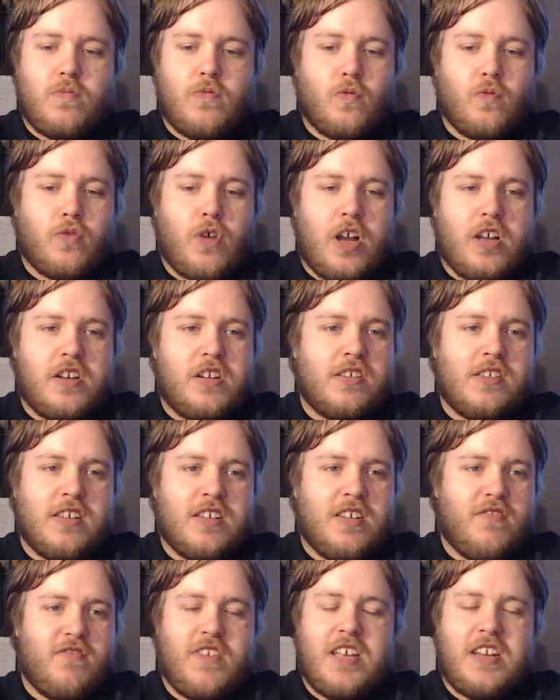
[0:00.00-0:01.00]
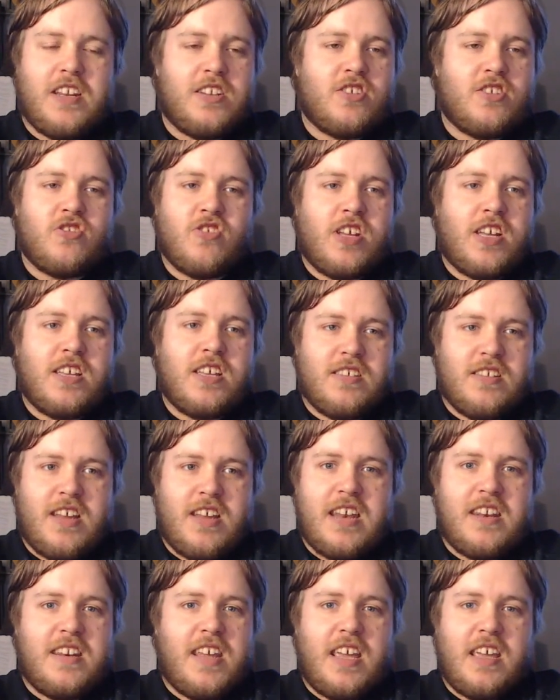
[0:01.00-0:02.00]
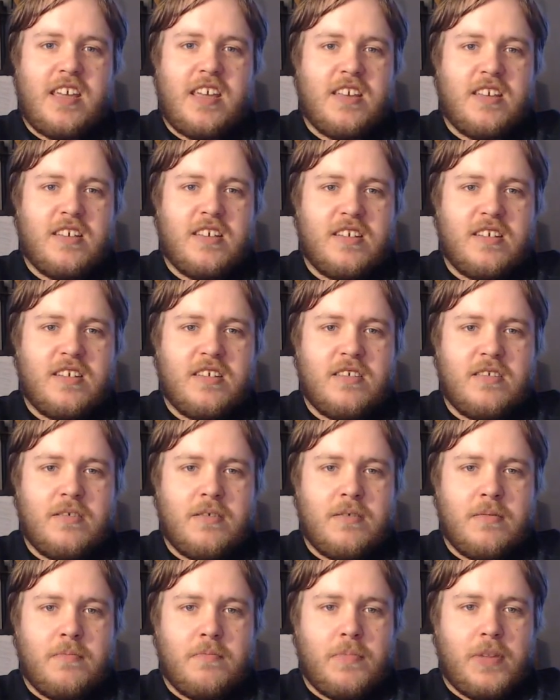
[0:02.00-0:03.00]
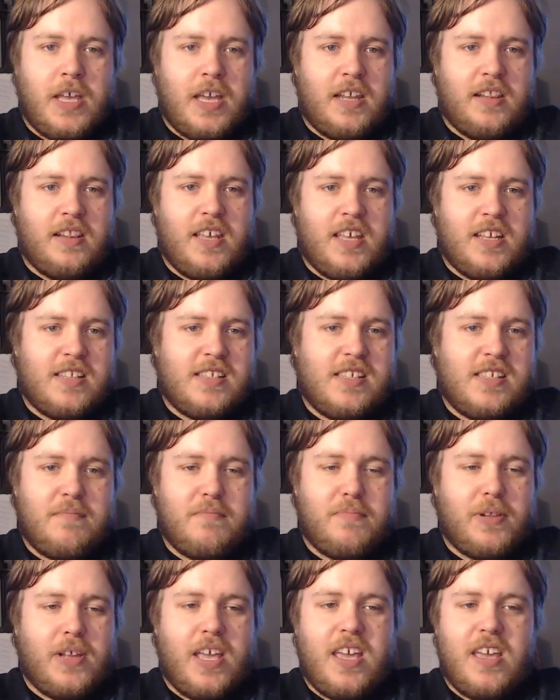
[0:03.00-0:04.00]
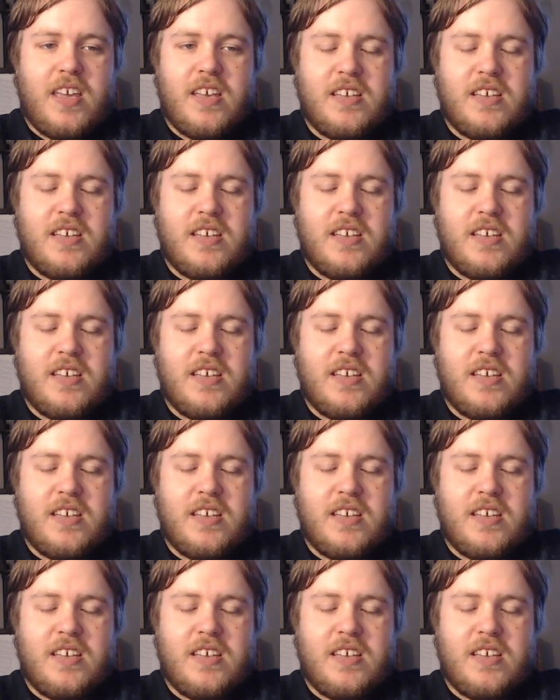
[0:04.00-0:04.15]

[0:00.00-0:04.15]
Ronda's undefeated streak isn't ending. Plainly and simply.